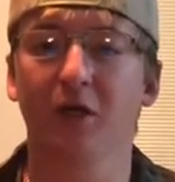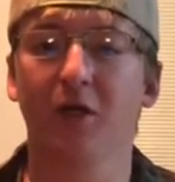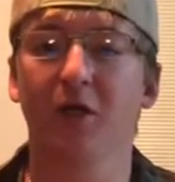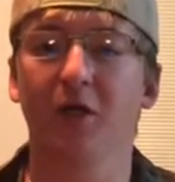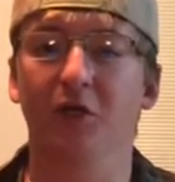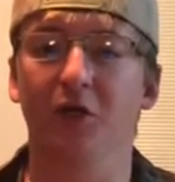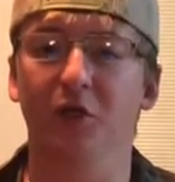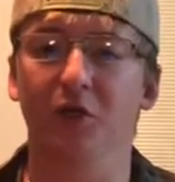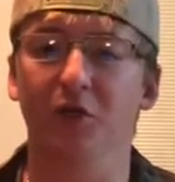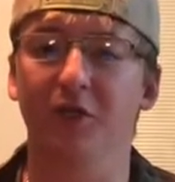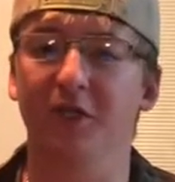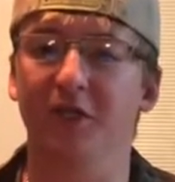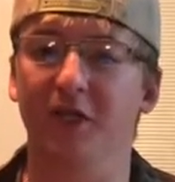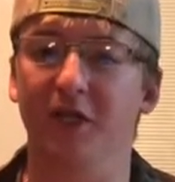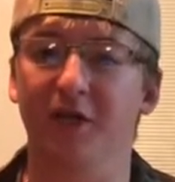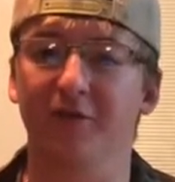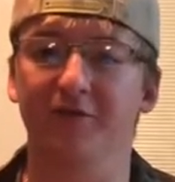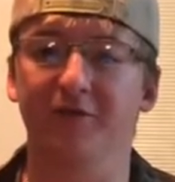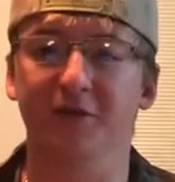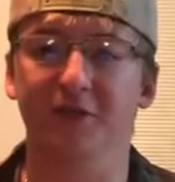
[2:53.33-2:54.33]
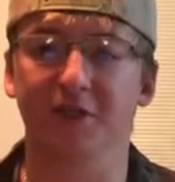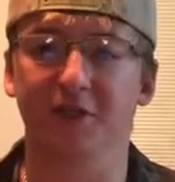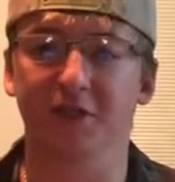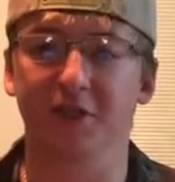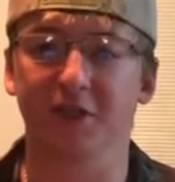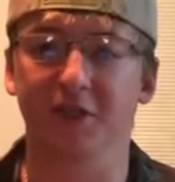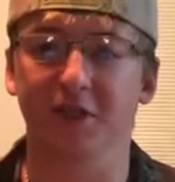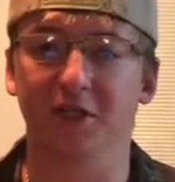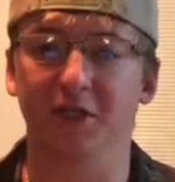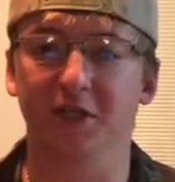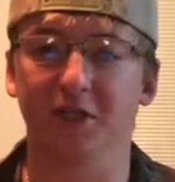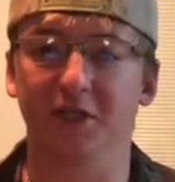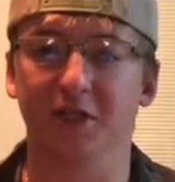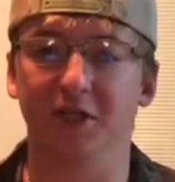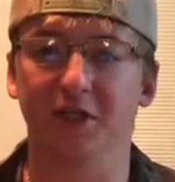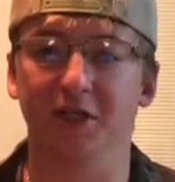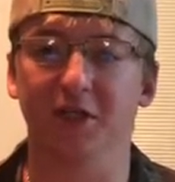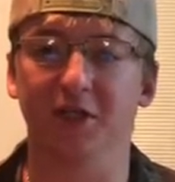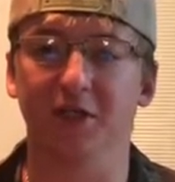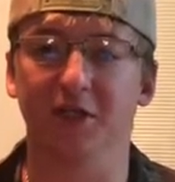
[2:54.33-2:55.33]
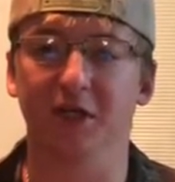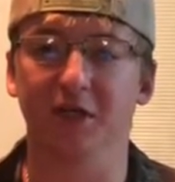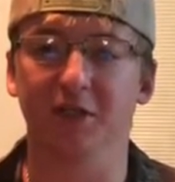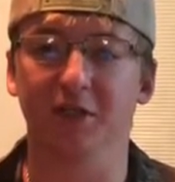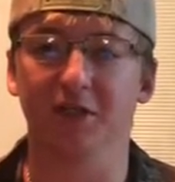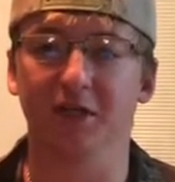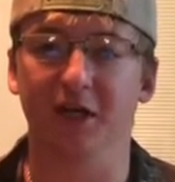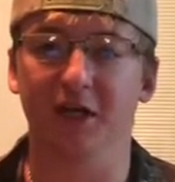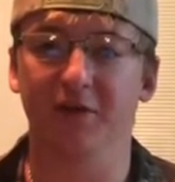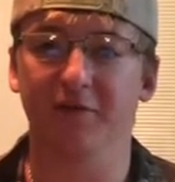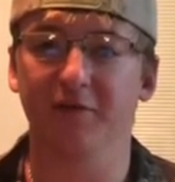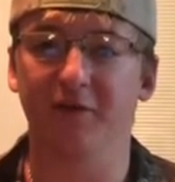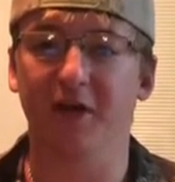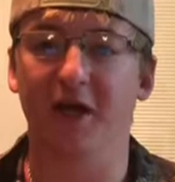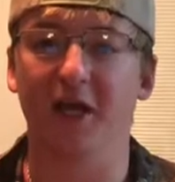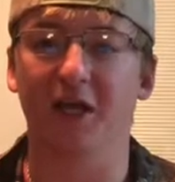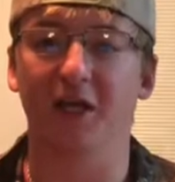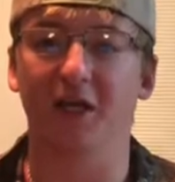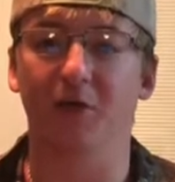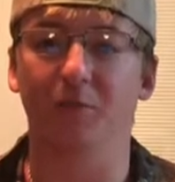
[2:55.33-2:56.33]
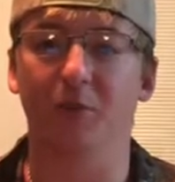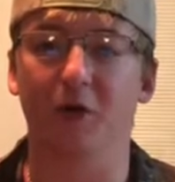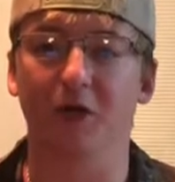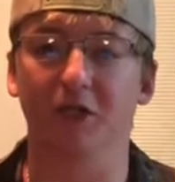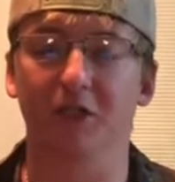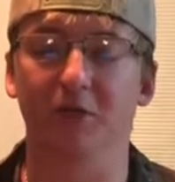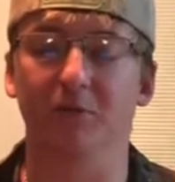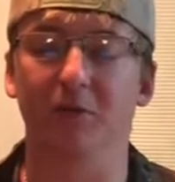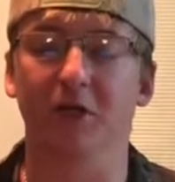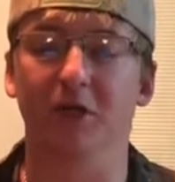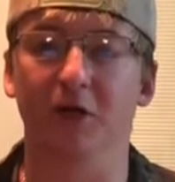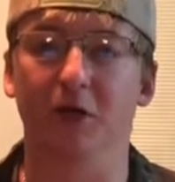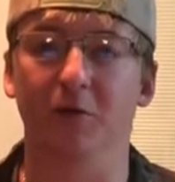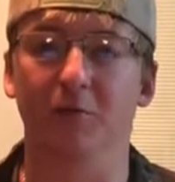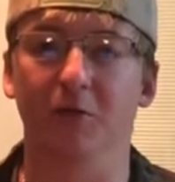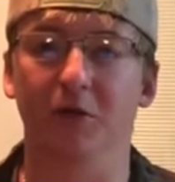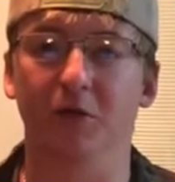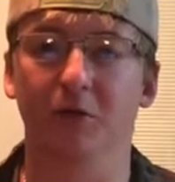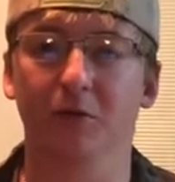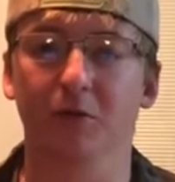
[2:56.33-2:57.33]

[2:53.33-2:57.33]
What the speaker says: Using gloves in this condition is unsafe and could possibly harm you.